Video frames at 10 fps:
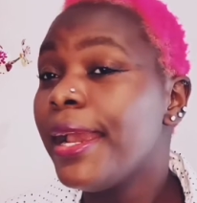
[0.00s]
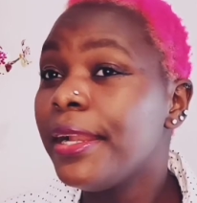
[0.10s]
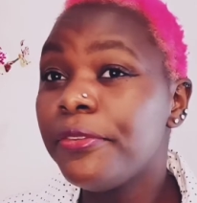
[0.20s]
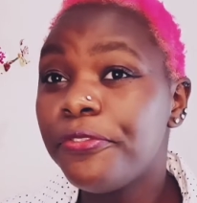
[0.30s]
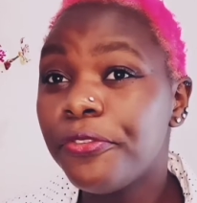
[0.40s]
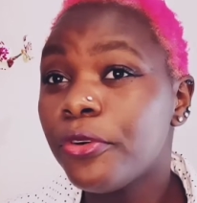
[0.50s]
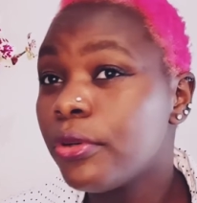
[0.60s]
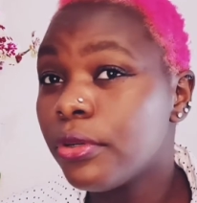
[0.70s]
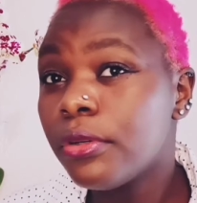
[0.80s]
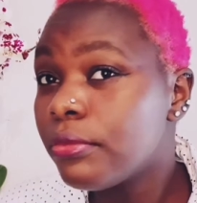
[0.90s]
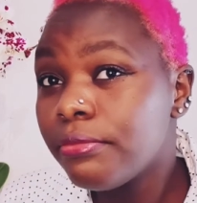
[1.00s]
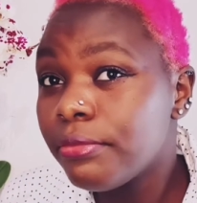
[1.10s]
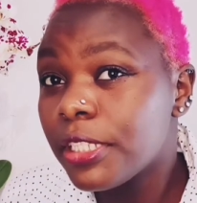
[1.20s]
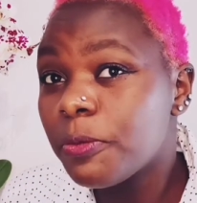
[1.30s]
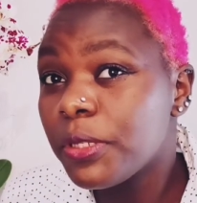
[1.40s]
And for
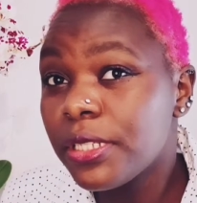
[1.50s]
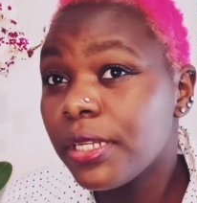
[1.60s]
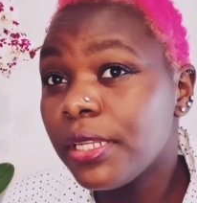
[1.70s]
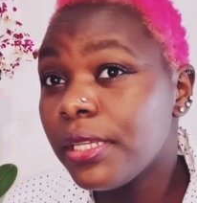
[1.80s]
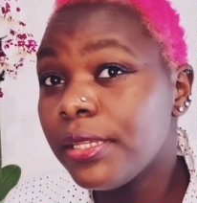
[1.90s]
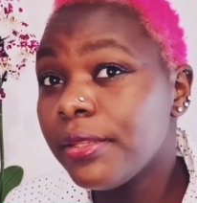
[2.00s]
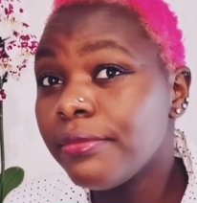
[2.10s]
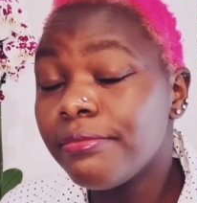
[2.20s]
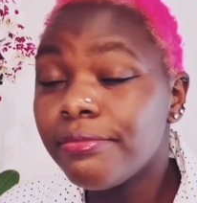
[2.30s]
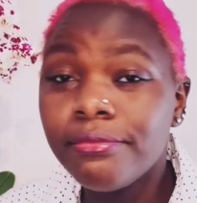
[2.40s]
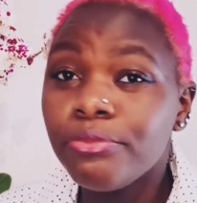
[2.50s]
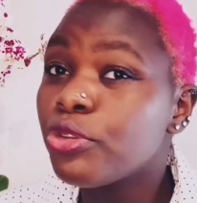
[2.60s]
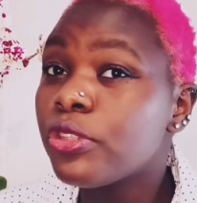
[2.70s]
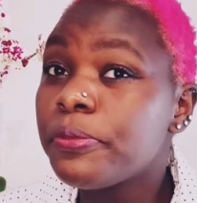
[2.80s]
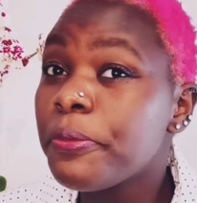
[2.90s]
especially
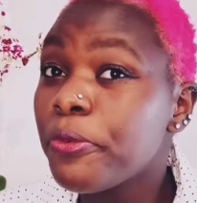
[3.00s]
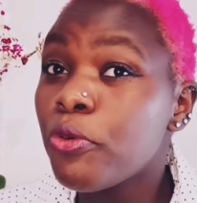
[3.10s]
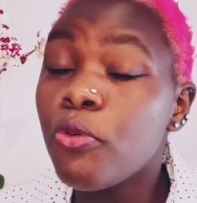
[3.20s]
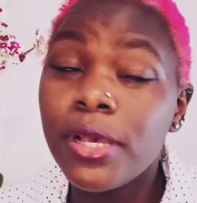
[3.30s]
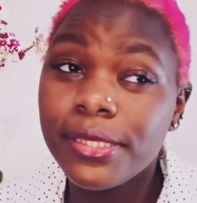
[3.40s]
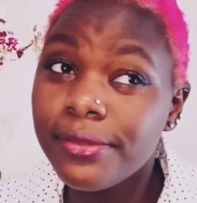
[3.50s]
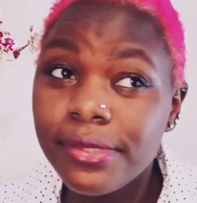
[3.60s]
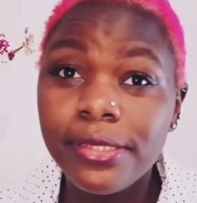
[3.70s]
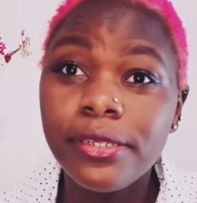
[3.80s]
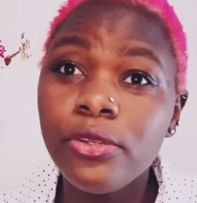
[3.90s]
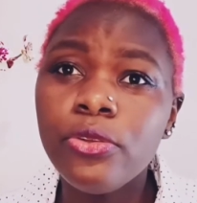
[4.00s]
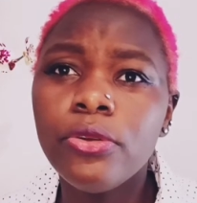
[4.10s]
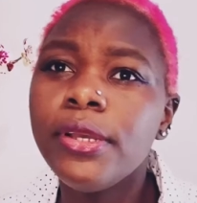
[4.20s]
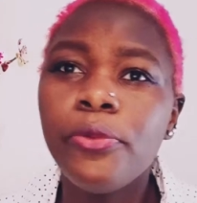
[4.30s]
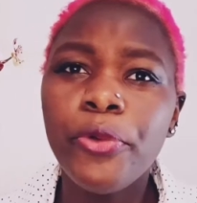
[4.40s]
those people who are still, you
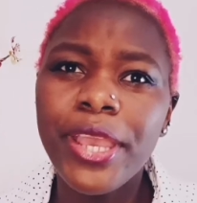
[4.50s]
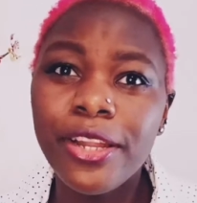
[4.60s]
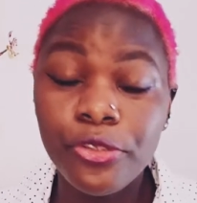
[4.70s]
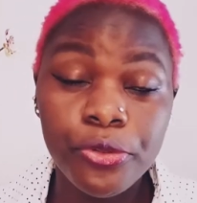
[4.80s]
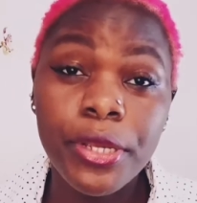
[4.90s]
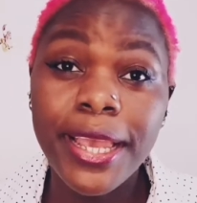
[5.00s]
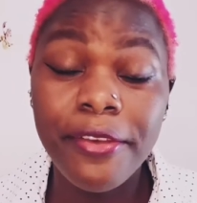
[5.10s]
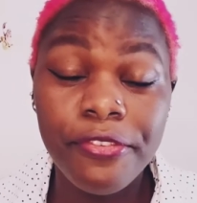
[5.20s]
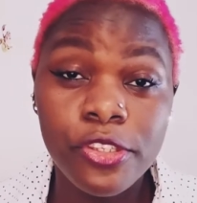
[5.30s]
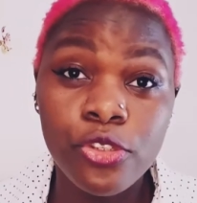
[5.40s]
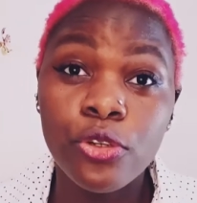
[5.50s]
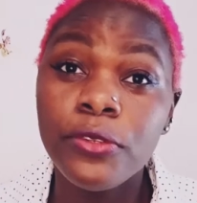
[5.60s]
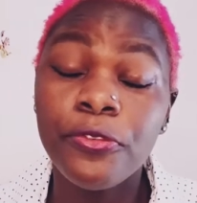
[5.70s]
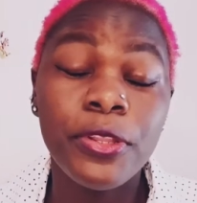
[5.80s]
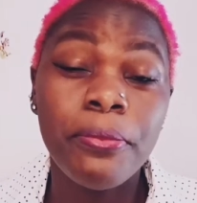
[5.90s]
know, we are doing
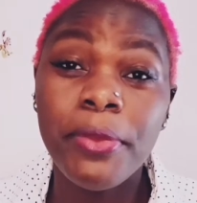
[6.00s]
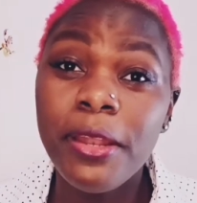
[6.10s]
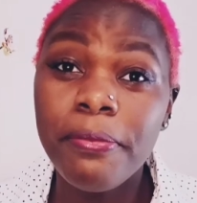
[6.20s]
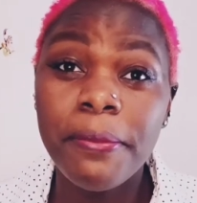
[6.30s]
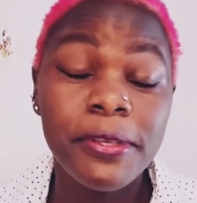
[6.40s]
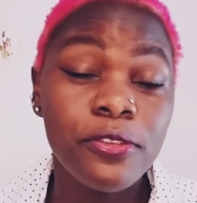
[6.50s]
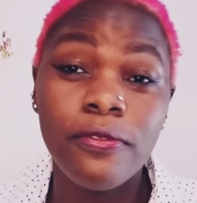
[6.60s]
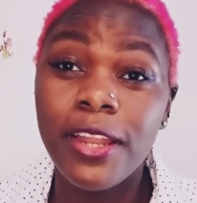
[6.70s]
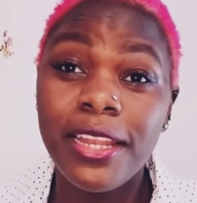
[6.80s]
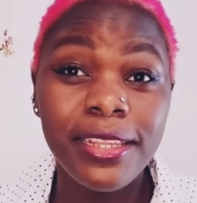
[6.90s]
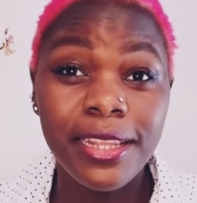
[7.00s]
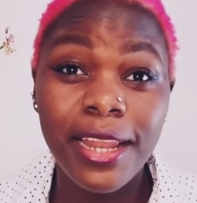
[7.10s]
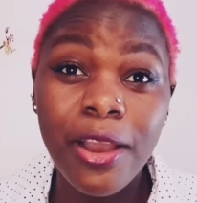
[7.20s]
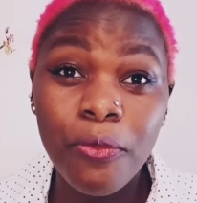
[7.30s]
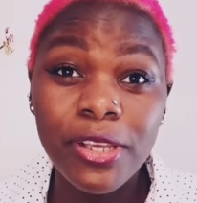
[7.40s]
FSU for the main purpose of learning the
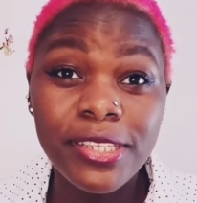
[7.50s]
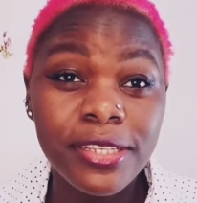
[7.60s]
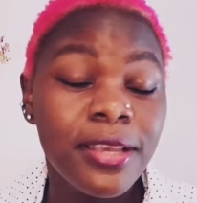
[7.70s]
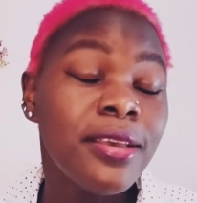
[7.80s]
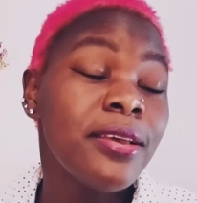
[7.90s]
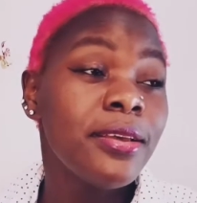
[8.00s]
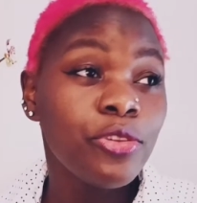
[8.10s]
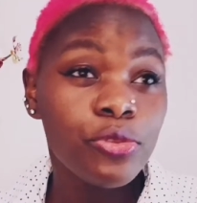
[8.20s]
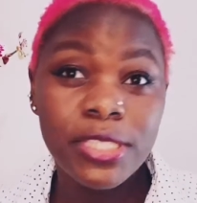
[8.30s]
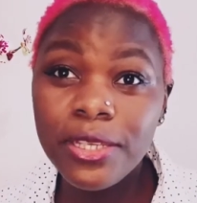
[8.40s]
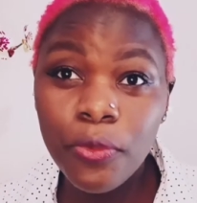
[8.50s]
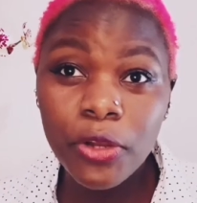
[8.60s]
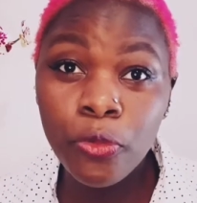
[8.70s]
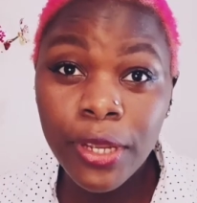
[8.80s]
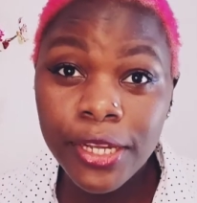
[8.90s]
language, to see
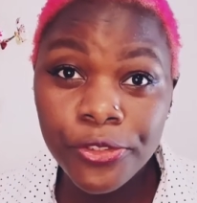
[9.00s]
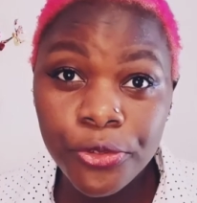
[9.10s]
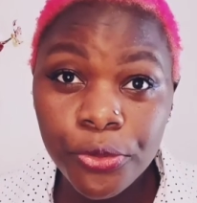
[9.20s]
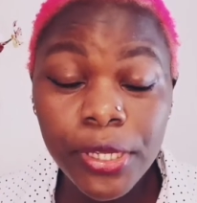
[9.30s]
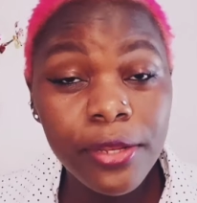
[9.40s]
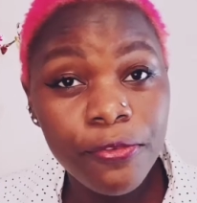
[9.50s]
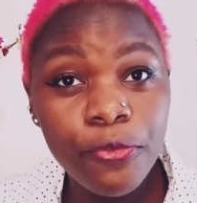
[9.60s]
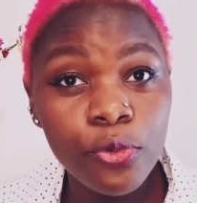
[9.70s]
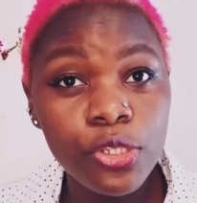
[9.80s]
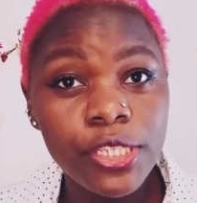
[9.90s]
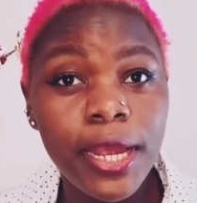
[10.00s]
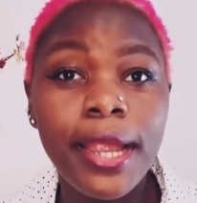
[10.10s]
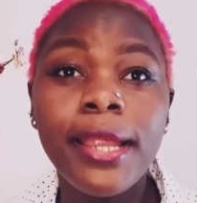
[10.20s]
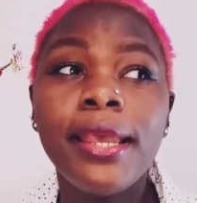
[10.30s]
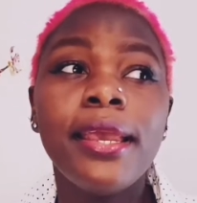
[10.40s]
what we can do in
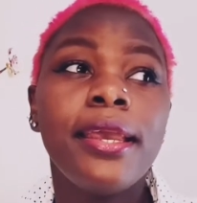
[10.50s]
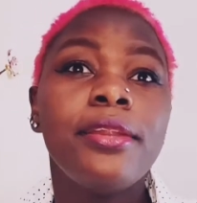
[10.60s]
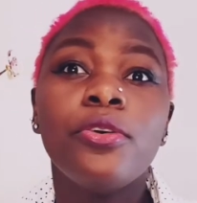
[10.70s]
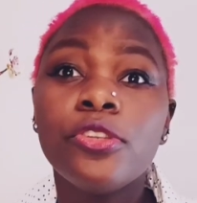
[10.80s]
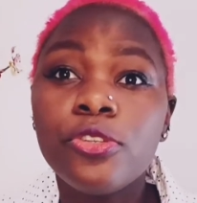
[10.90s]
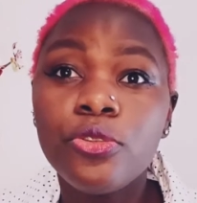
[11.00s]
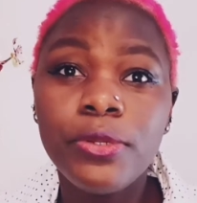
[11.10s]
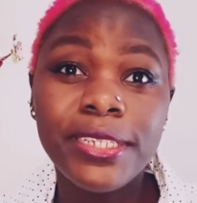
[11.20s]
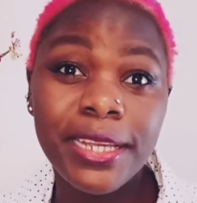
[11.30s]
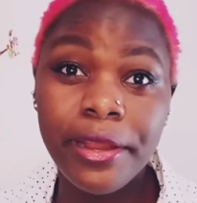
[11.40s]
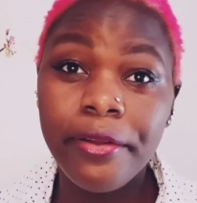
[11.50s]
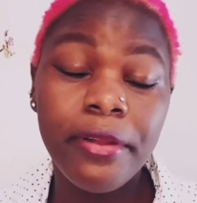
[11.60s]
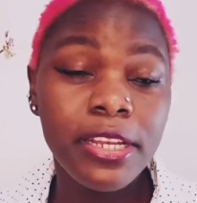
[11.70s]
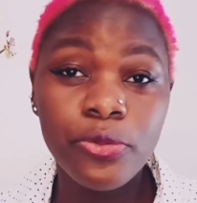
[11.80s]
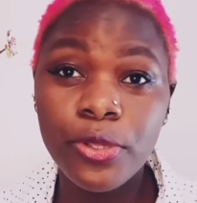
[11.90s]
future, and also to
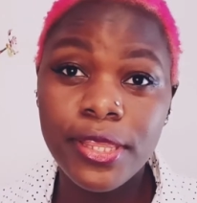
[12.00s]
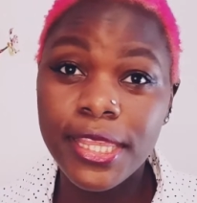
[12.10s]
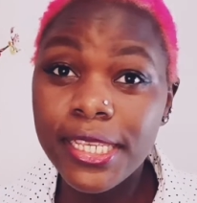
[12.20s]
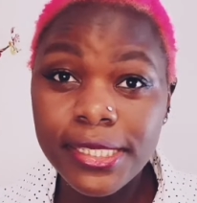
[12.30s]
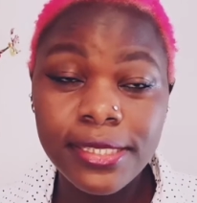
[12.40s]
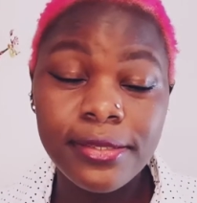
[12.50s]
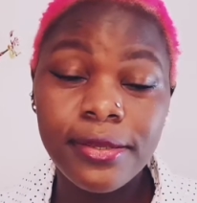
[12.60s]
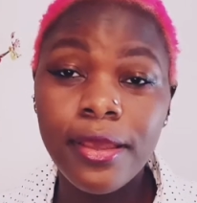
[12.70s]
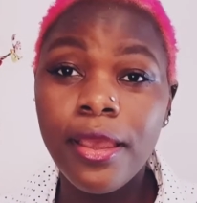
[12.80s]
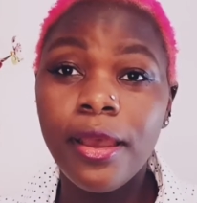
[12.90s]
integrate with this